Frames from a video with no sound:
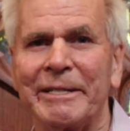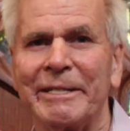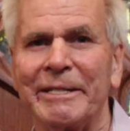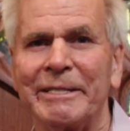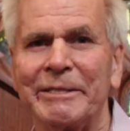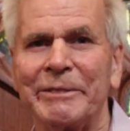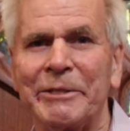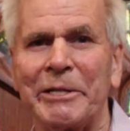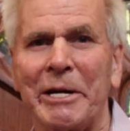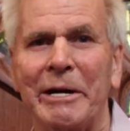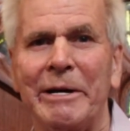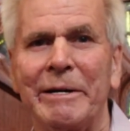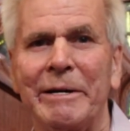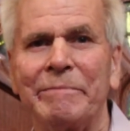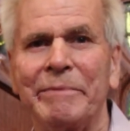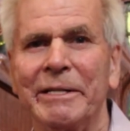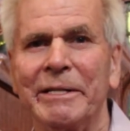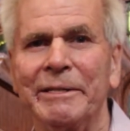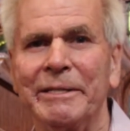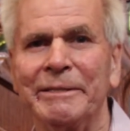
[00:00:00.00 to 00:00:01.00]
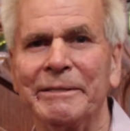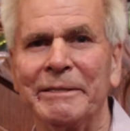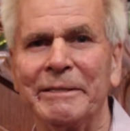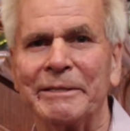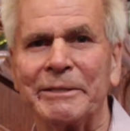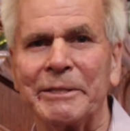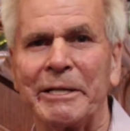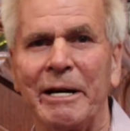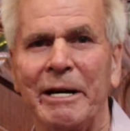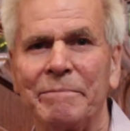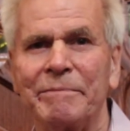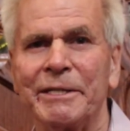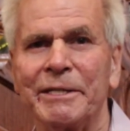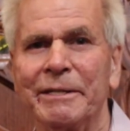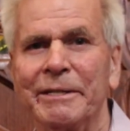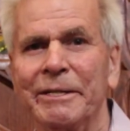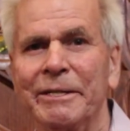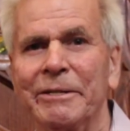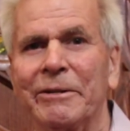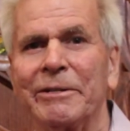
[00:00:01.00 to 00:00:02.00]
stops in
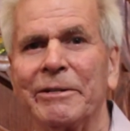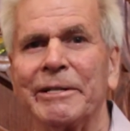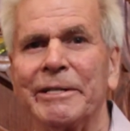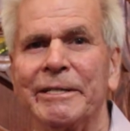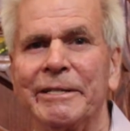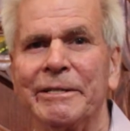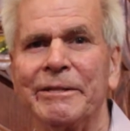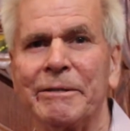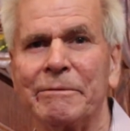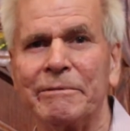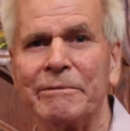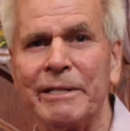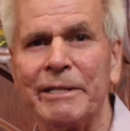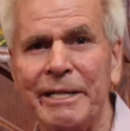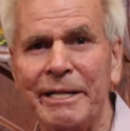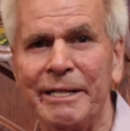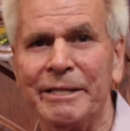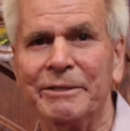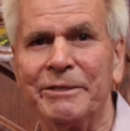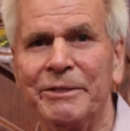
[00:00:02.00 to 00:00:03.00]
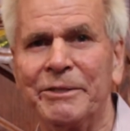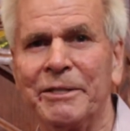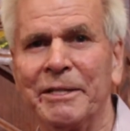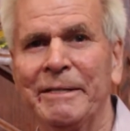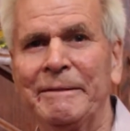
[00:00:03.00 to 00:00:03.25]
the organ, the reeds.